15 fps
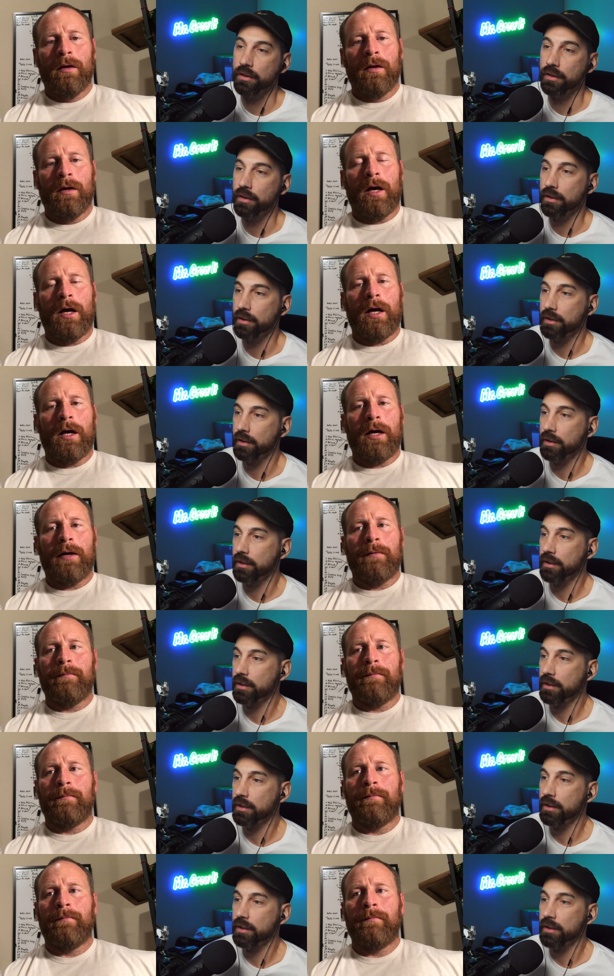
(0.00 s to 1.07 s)

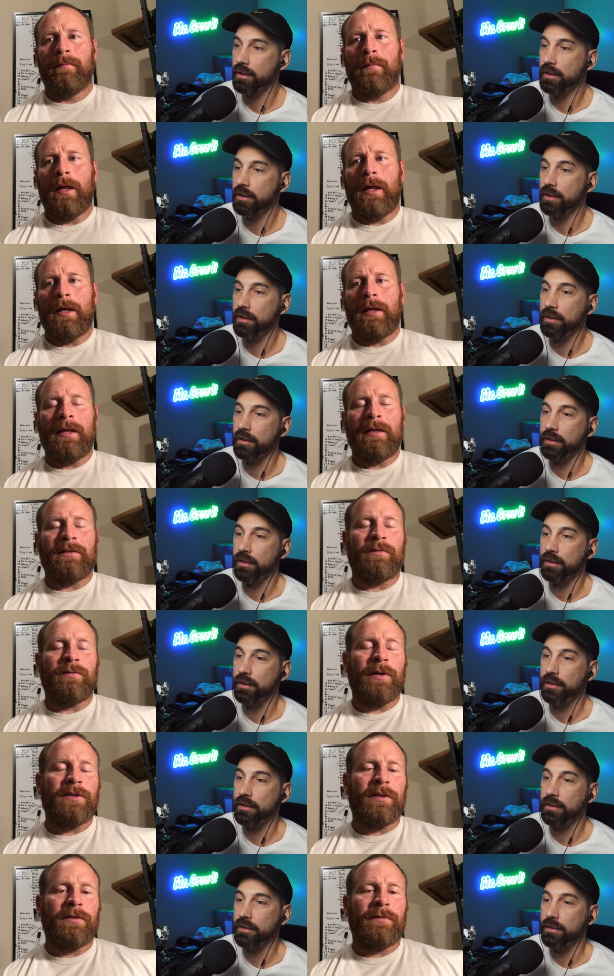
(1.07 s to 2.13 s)
Speaker 1: Um, it, it
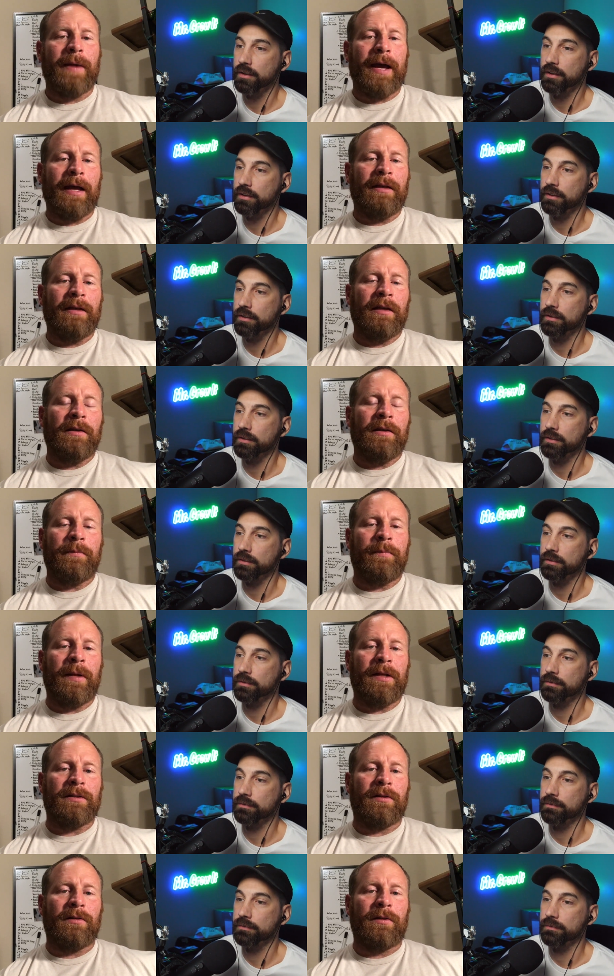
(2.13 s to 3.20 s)
switches back. It, it
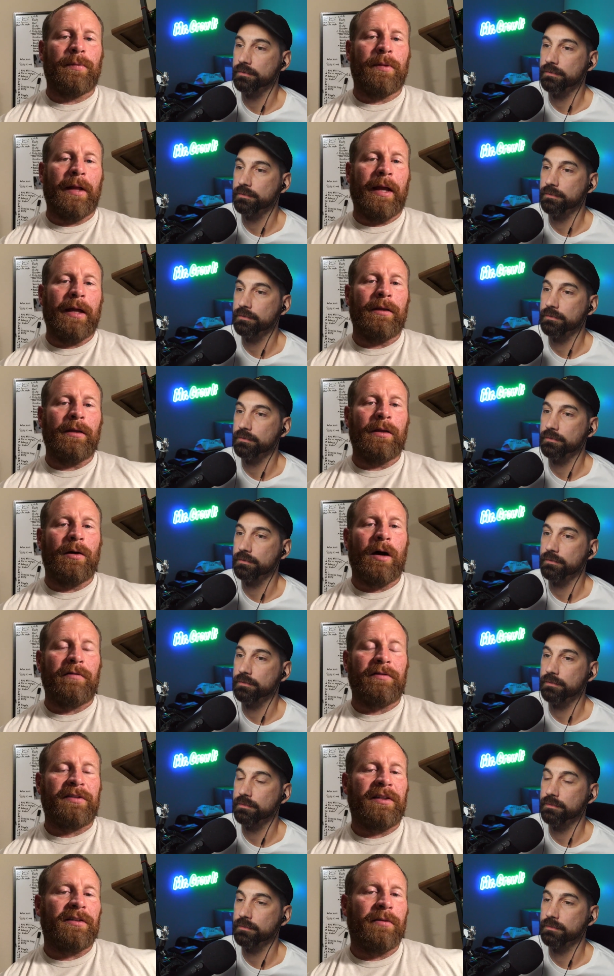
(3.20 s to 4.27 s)
depends on the plant. You know,
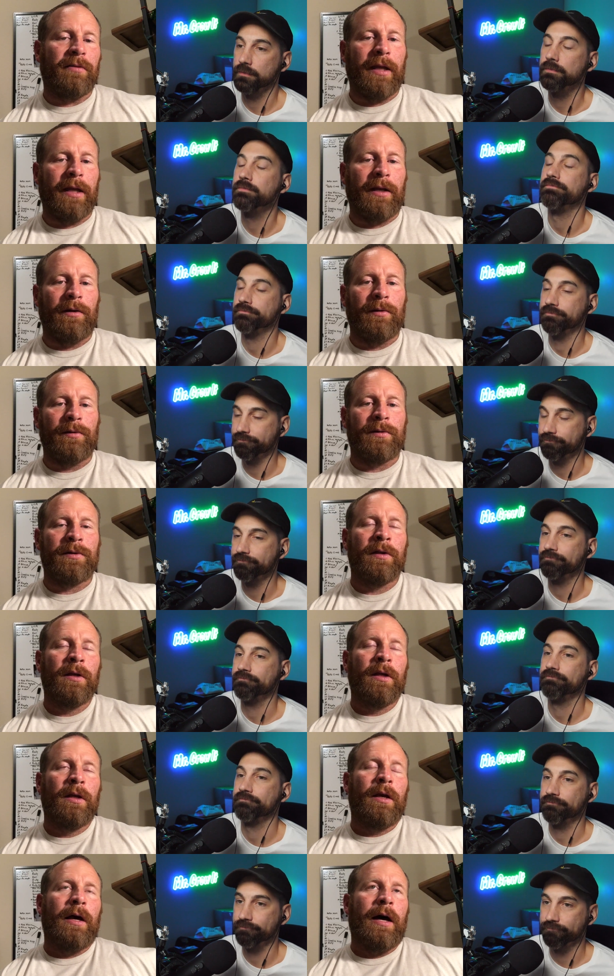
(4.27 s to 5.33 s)
obviously tomatoes,
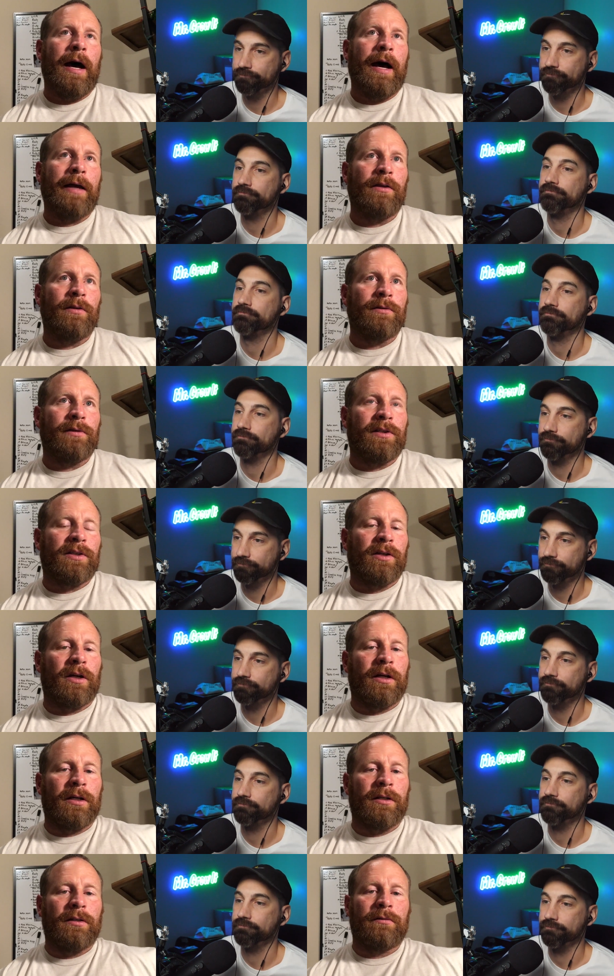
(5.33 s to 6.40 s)
I usually
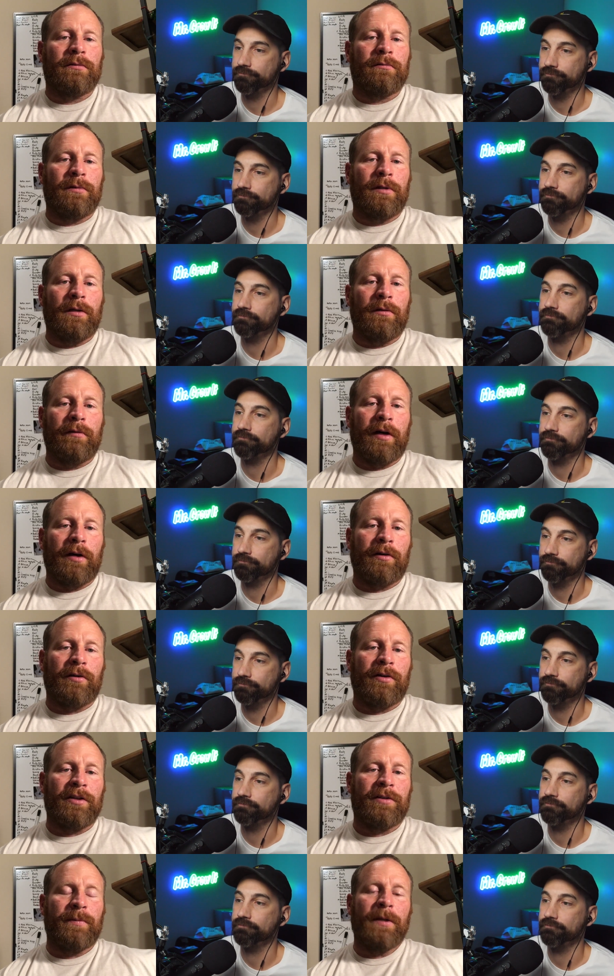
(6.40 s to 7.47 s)
start, you know, around
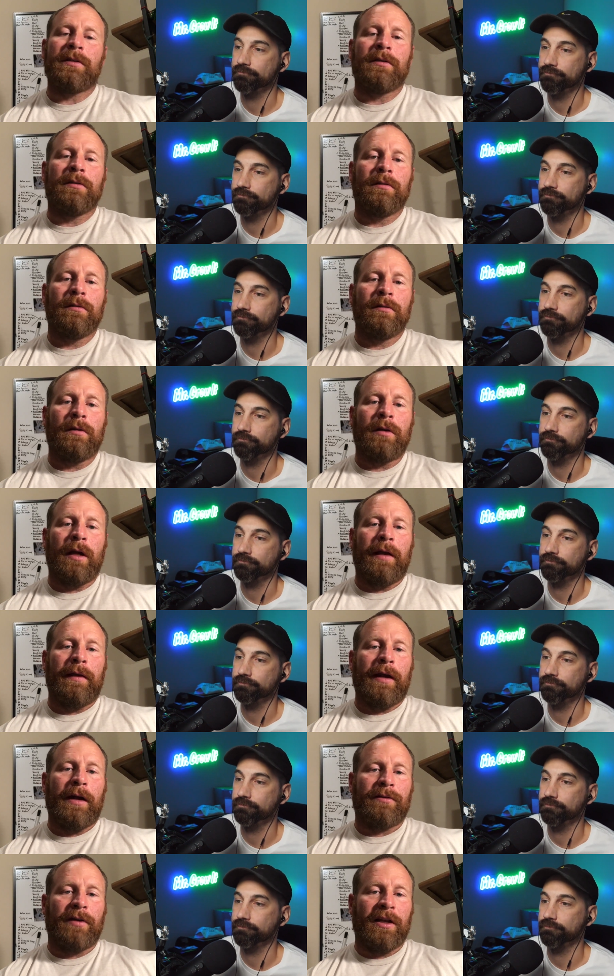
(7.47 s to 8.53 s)
Christmas, and
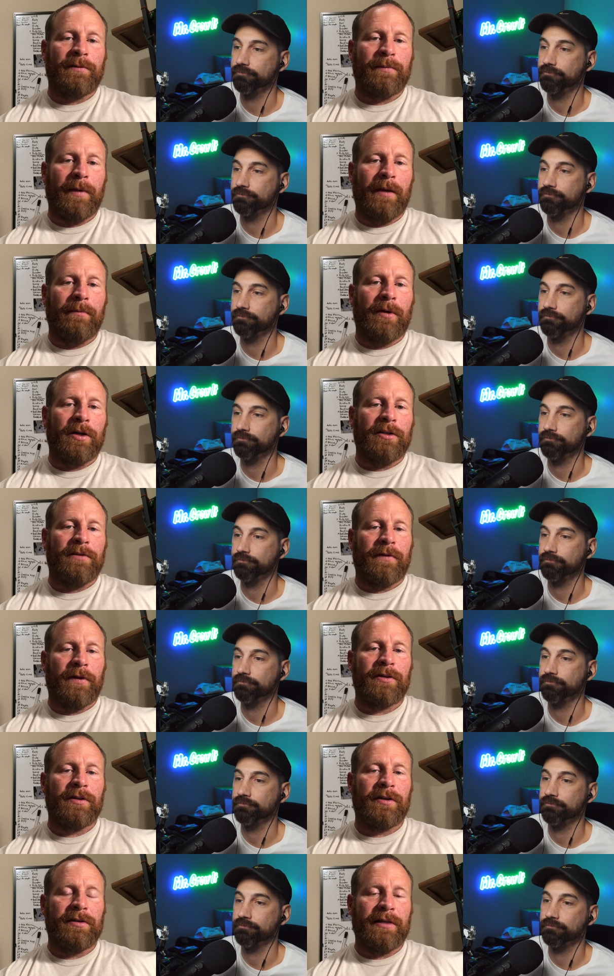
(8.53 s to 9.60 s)
I'll transplant March
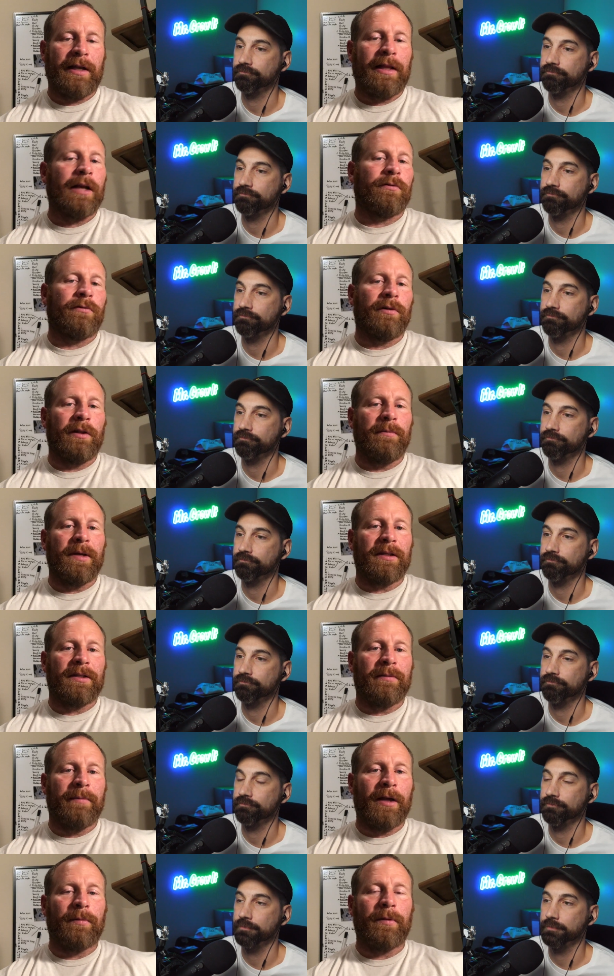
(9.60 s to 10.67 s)
first because I like really big
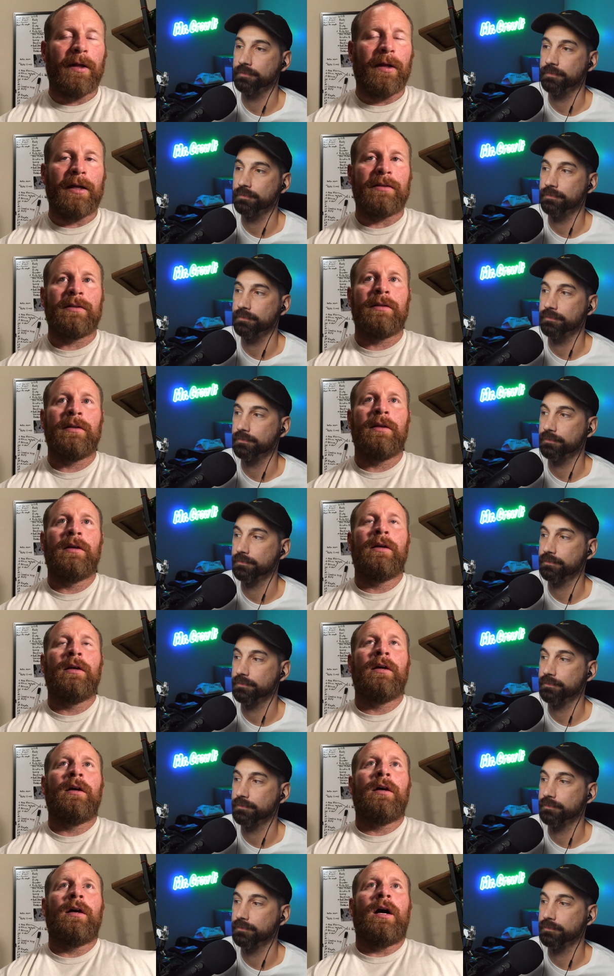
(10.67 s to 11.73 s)
tomato plants.
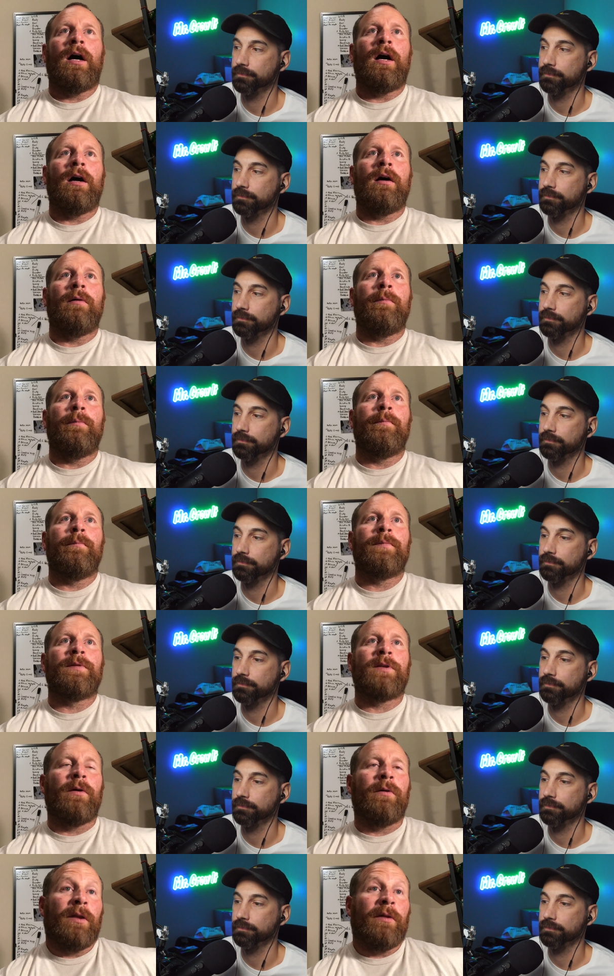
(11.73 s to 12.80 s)
Um,
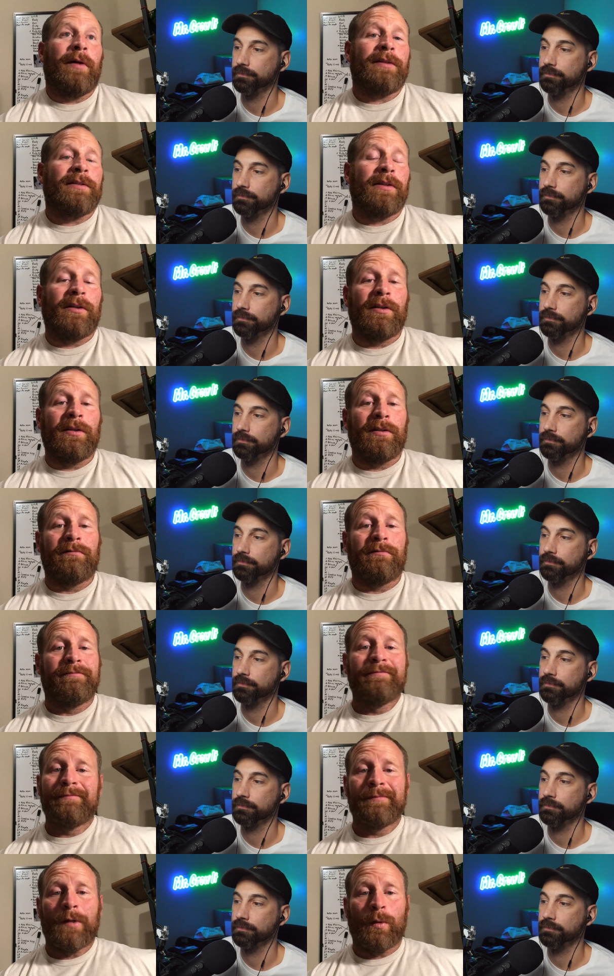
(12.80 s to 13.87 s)
so, you know, that's a good
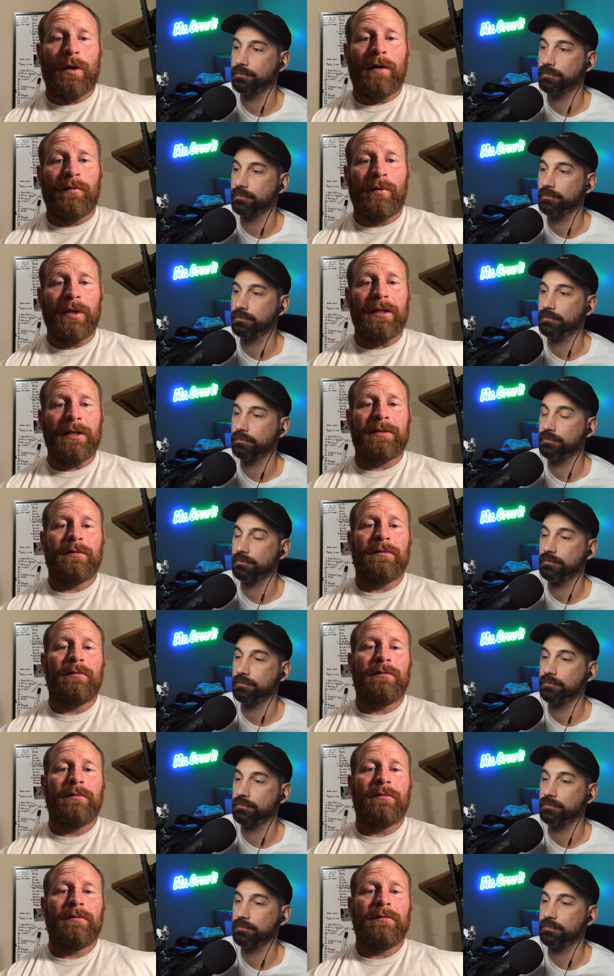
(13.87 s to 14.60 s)
twelve weeks,